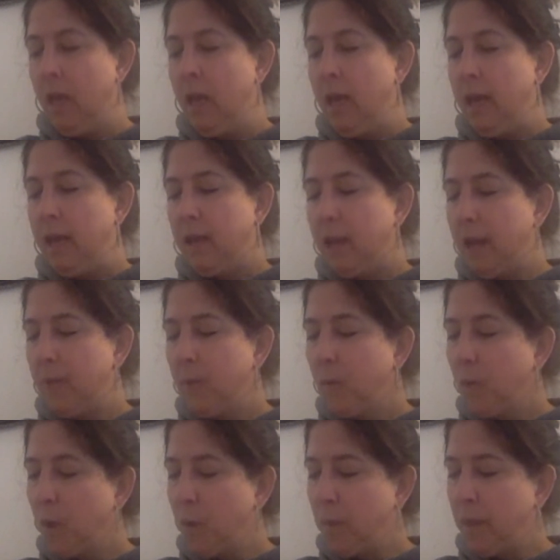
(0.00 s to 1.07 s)
He climbed the
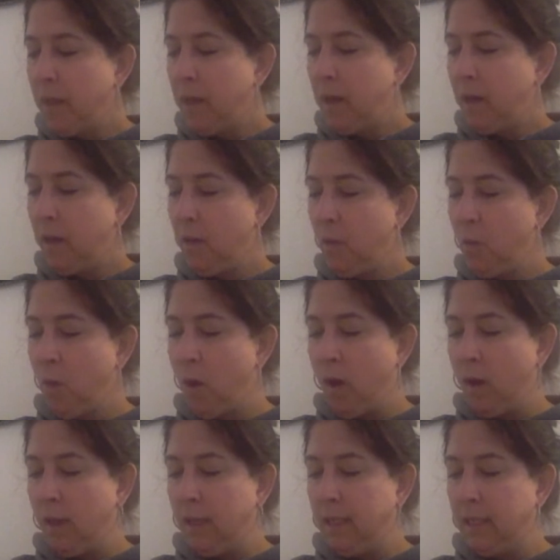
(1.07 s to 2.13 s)
rope that hung on the
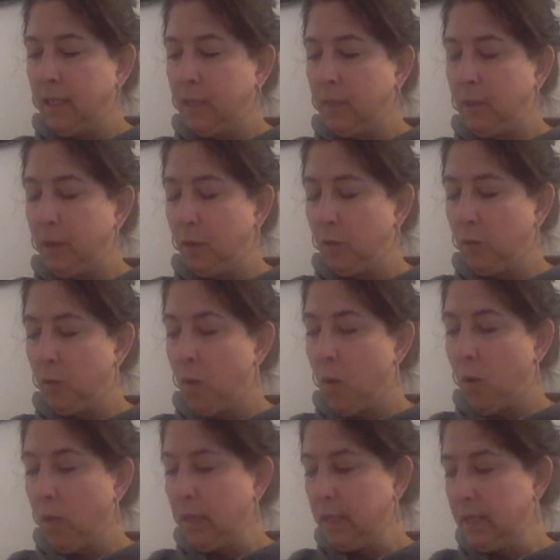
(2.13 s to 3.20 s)
wall and disappeared through a
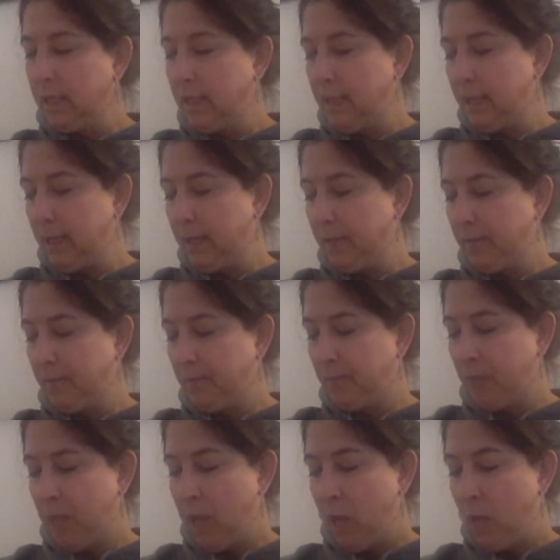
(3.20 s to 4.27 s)
hole in the ceiling.
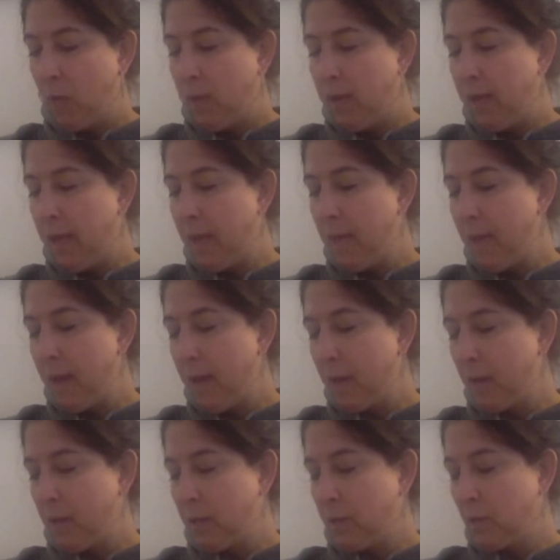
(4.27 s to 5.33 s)
When he came back
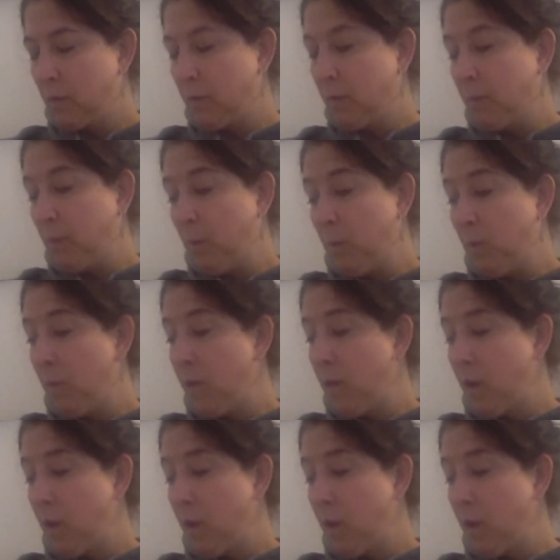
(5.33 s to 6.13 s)
with a strip of blue and white